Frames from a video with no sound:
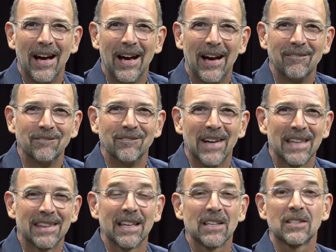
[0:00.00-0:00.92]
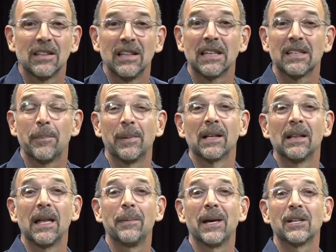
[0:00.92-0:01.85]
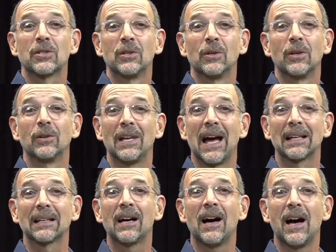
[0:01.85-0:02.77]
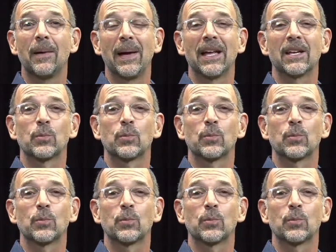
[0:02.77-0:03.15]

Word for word: Um, I think it's linked up at claybanksstudio.com